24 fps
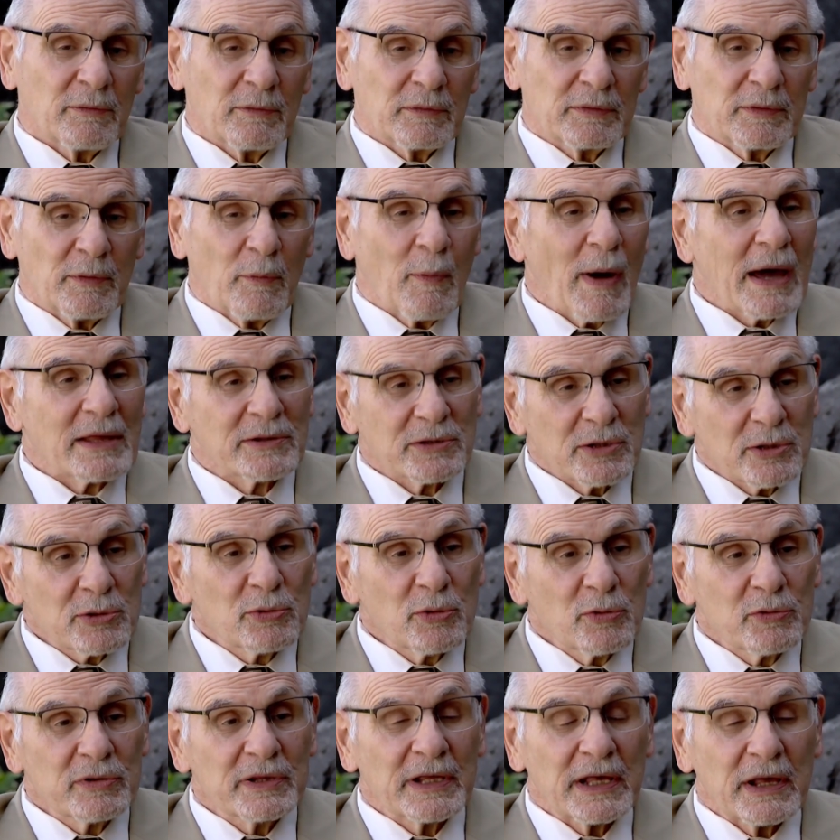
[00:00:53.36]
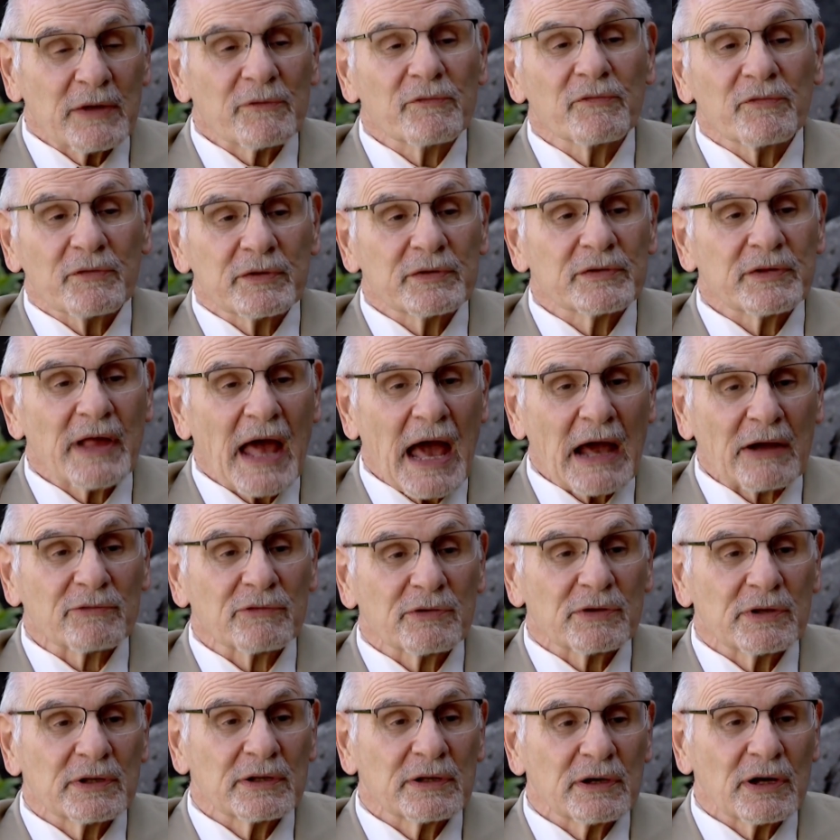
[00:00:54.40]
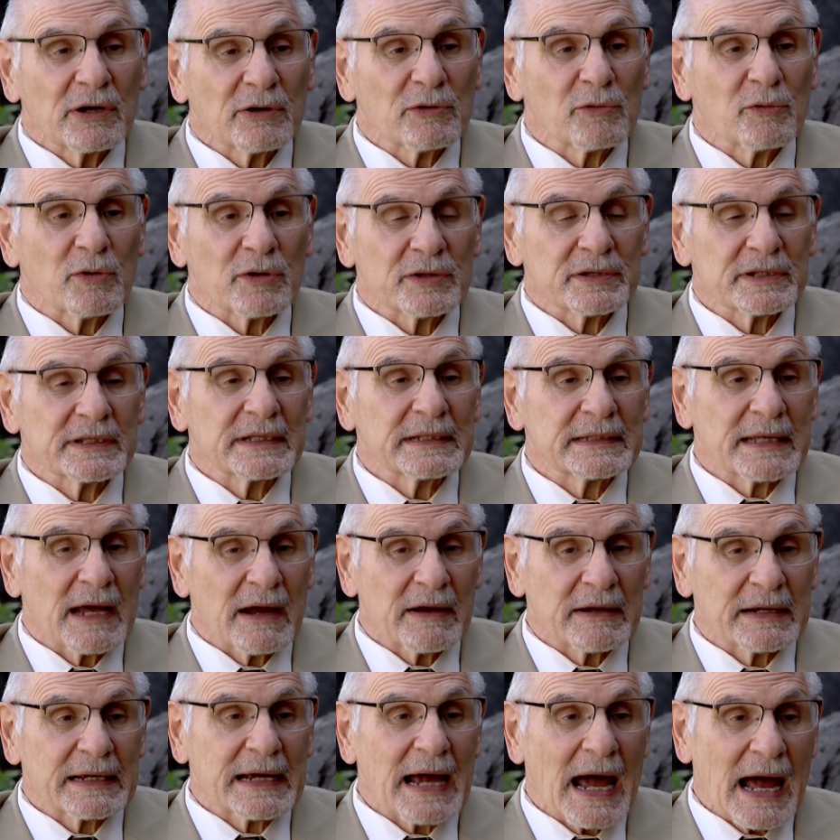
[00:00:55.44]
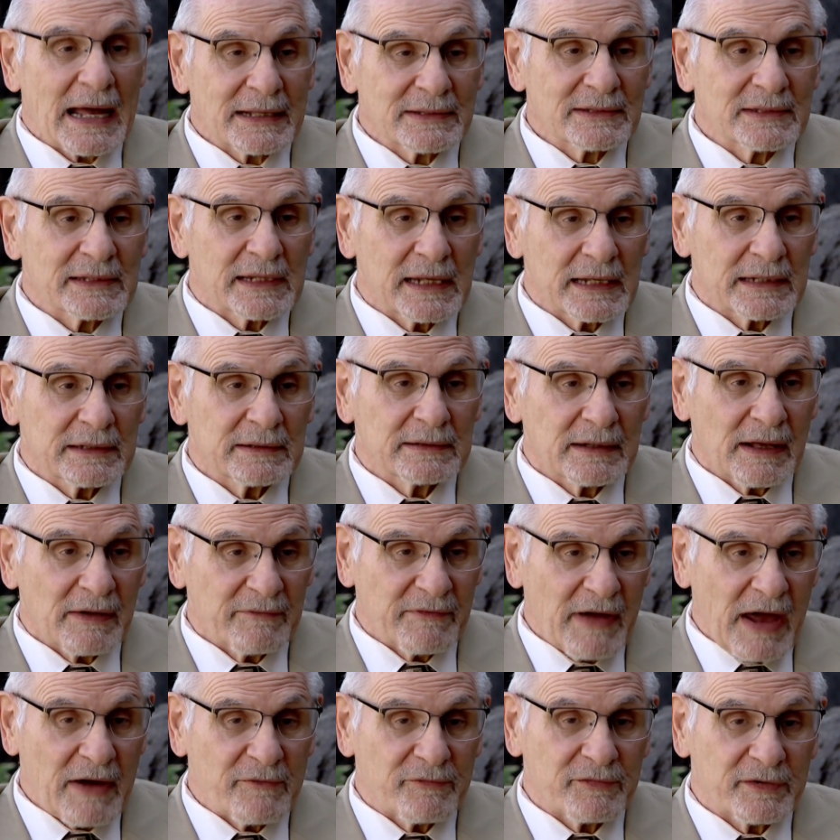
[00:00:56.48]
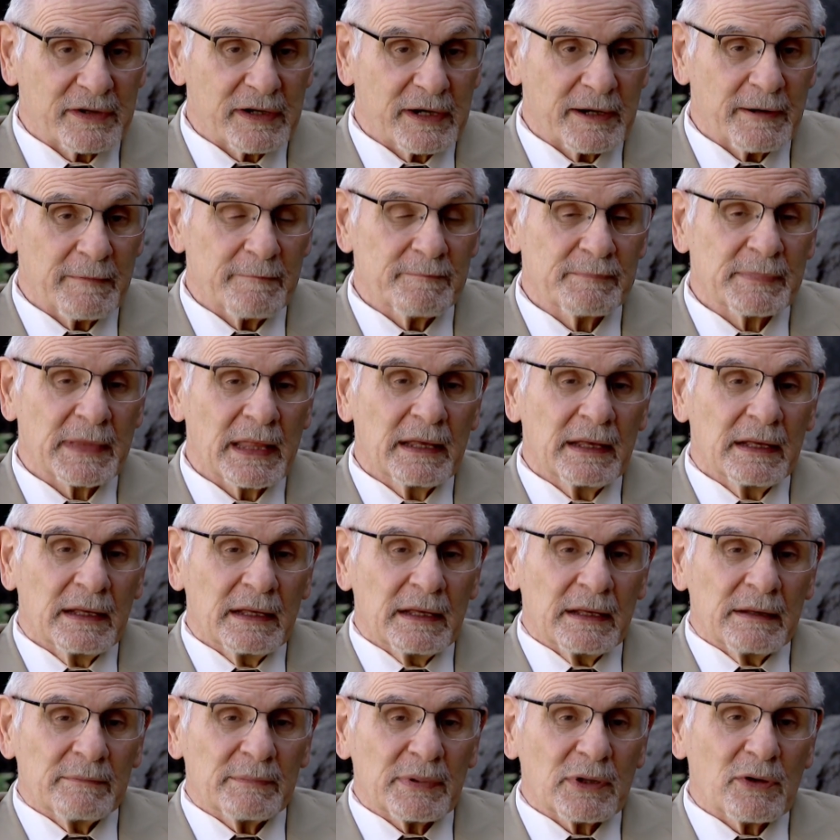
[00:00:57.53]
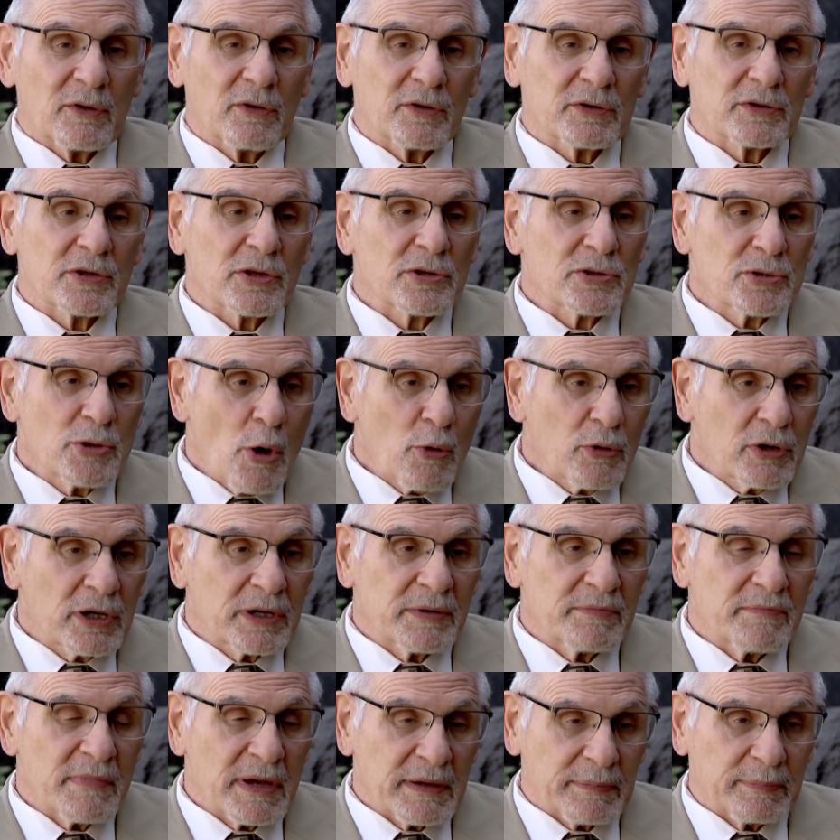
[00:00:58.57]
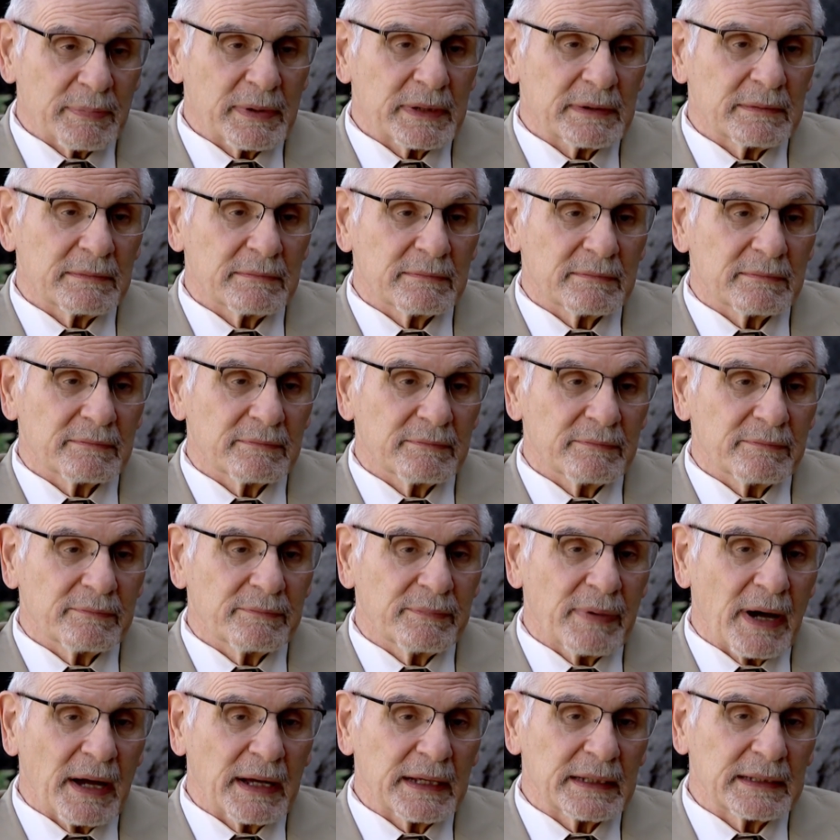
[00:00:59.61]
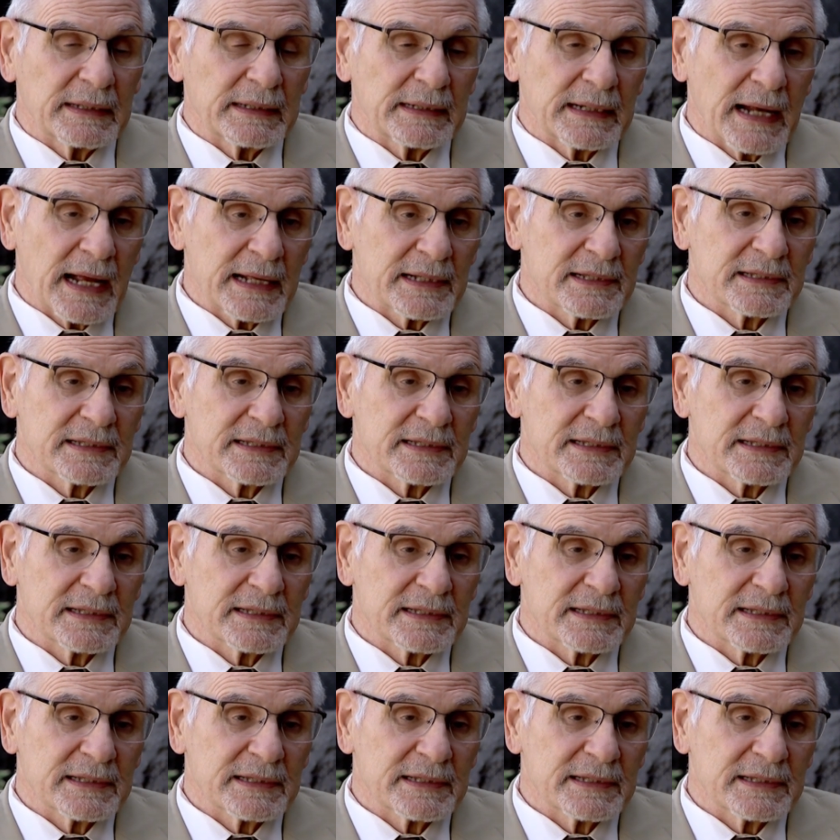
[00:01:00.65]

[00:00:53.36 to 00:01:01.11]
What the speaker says: the West is losing influence actually across the entire continent of Africa because there's no commitment by the United